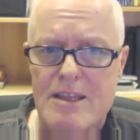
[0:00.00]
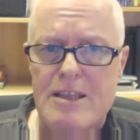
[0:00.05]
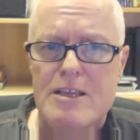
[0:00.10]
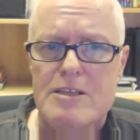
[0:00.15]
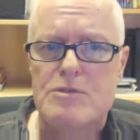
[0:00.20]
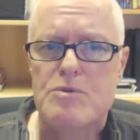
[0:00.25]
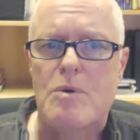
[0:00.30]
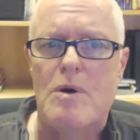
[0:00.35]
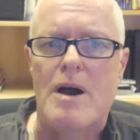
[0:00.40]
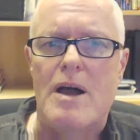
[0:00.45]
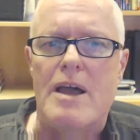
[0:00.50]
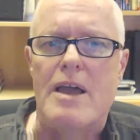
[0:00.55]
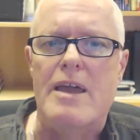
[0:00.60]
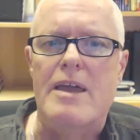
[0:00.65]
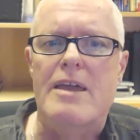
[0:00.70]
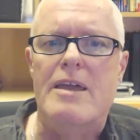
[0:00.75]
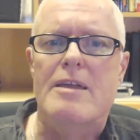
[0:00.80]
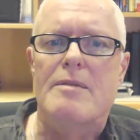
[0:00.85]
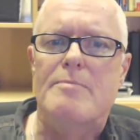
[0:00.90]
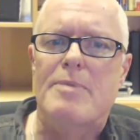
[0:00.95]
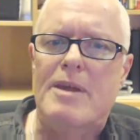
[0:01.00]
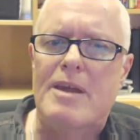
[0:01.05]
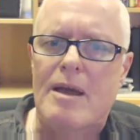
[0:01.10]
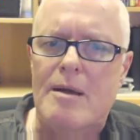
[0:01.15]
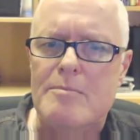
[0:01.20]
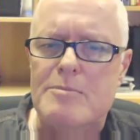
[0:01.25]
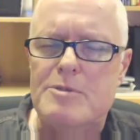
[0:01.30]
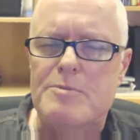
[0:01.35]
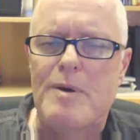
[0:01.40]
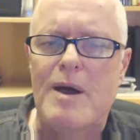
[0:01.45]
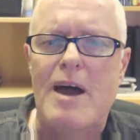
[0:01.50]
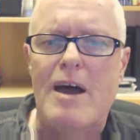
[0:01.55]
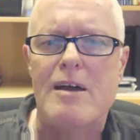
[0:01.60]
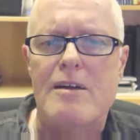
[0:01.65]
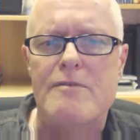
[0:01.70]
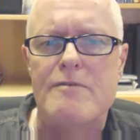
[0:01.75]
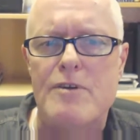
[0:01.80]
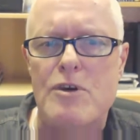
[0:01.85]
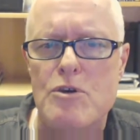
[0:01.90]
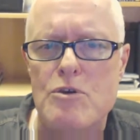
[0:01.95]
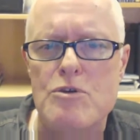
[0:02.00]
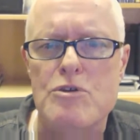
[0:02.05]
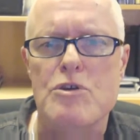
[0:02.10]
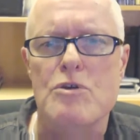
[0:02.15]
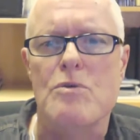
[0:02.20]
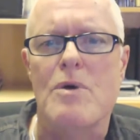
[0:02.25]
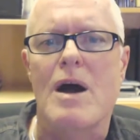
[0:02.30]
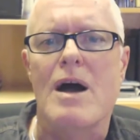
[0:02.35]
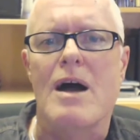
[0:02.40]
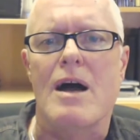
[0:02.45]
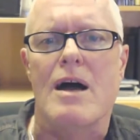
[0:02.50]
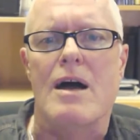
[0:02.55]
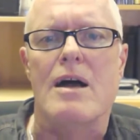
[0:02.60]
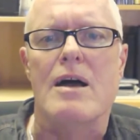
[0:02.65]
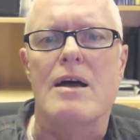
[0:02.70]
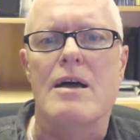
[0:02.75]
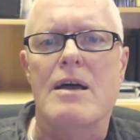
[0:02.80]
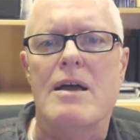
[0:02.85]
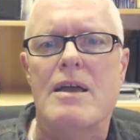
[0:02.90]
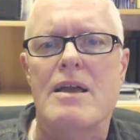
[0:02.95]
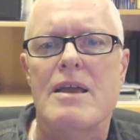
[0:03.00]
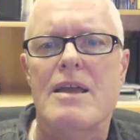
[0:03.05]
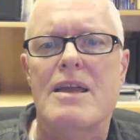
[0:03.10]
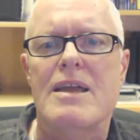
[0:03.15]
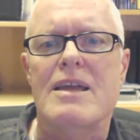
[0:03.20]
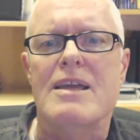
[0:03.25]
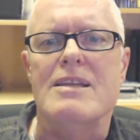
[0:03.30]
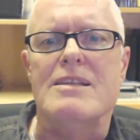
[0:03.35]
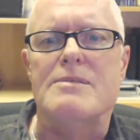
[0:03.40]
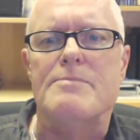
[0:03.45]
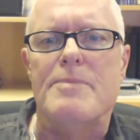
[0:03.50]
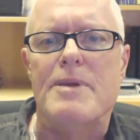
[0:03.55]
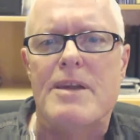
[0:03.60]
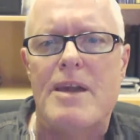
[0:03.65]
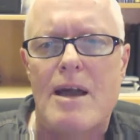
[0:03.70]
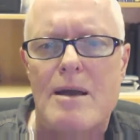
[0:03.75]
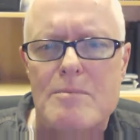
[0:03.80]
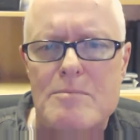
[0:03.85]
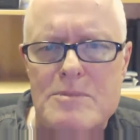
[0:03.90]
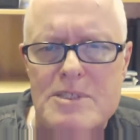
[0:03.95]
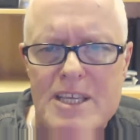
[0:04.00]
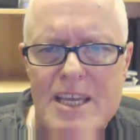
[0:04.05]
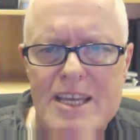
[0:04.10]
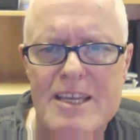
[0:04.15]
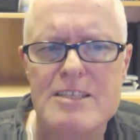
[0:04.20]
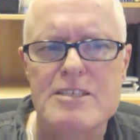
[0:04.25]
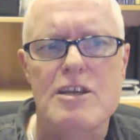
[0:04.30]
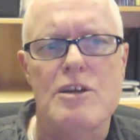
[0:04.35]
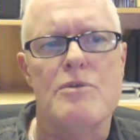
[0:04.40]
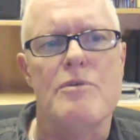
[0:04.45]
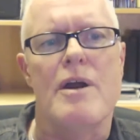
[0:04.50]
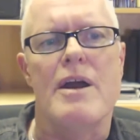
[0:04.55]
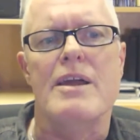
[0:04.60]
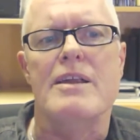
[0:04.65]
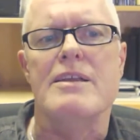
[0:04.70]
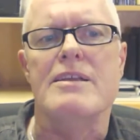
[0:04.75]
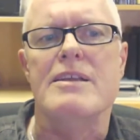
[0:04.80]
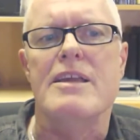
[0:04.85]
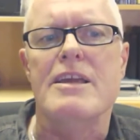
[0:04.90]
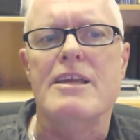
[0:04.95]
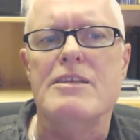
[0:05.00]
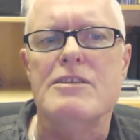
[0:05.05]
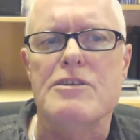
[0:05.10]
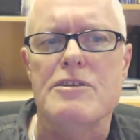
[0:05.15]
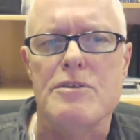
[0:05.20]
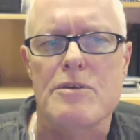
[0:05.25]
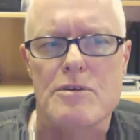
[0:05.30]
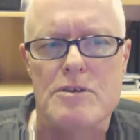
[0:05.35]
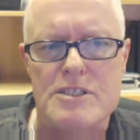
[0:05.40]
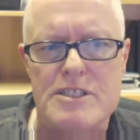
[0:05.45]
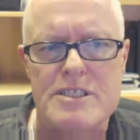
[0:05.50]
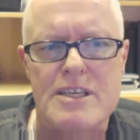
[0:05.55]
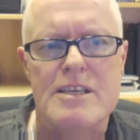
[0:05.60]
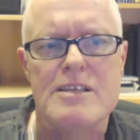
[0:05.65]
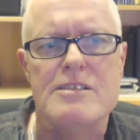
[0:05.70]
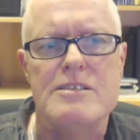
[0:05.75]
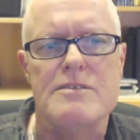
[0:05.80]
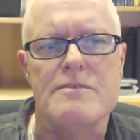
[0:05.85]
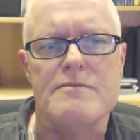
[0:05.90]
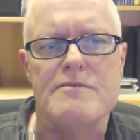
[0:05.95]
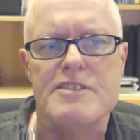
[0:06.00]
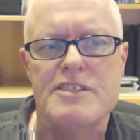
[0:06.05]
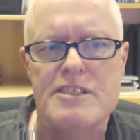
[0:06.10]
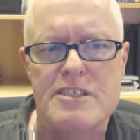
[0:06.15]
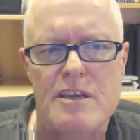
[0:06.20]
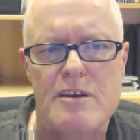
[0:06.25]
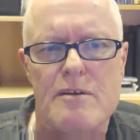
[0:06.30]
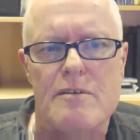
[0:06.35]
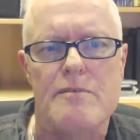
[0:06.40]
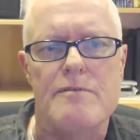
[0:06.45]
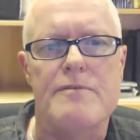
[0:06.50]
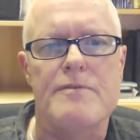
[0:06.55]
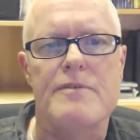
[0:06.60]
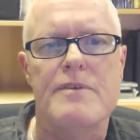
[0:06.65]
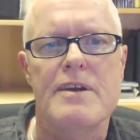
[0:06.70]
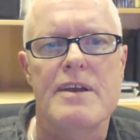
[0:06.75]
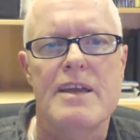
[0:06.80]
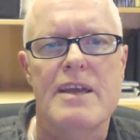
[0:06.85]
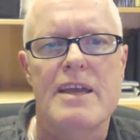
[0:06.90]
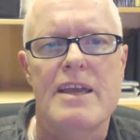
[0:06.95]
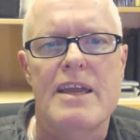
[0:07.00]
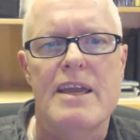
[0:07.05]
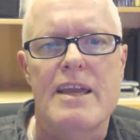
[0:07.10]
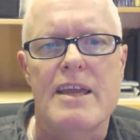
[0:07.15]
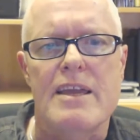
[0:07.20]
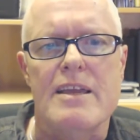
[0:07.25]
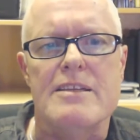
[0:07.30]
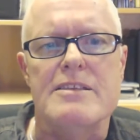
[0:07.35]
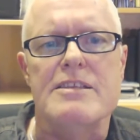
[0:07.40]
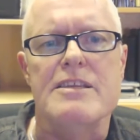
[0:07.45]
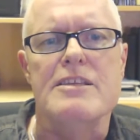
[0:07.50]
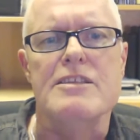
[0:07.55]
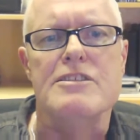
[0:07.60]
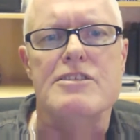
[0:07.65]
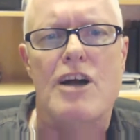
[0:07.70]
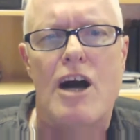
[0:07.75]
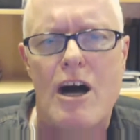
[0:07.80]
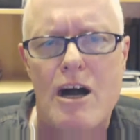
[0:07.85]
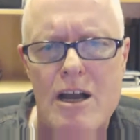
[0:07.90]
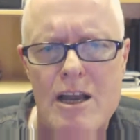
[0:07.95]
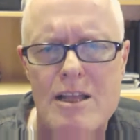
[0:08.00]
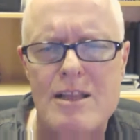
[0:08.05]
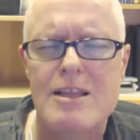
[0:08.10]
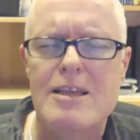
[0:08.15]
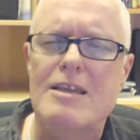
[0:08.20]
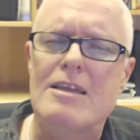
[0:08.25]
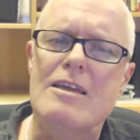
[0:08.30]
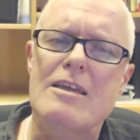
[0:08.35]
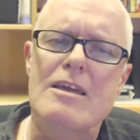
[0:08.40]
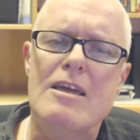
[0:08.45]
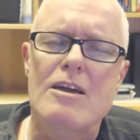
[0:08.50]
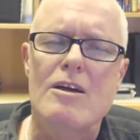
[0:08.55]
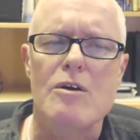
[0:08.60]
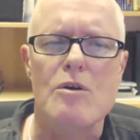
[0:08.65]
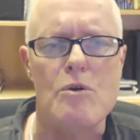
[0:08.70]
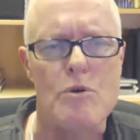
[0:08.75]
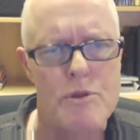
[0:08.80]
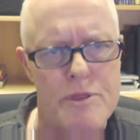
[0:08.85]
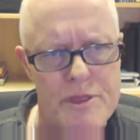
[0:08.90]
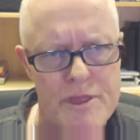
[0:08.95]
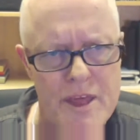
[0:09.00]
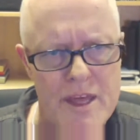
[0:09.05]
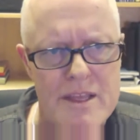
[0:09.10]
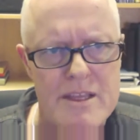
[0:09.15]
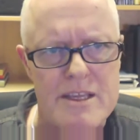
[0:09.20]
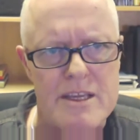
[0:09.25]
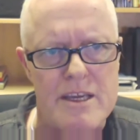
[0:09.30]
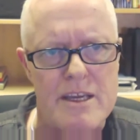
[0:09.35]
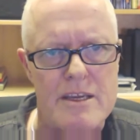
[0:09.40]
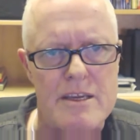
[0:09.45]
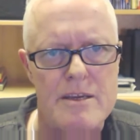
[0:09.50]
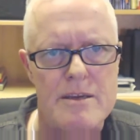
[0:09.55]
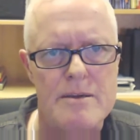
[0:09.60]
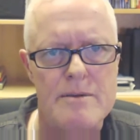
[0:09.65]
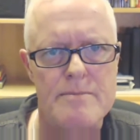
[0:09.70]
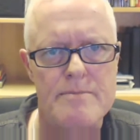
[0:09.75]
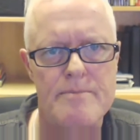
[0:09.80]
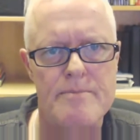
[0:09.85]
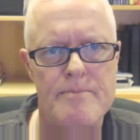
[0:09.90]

In this way, it becomes part of who you are. It becomes integrated into your sense of self. It's entirely authentic.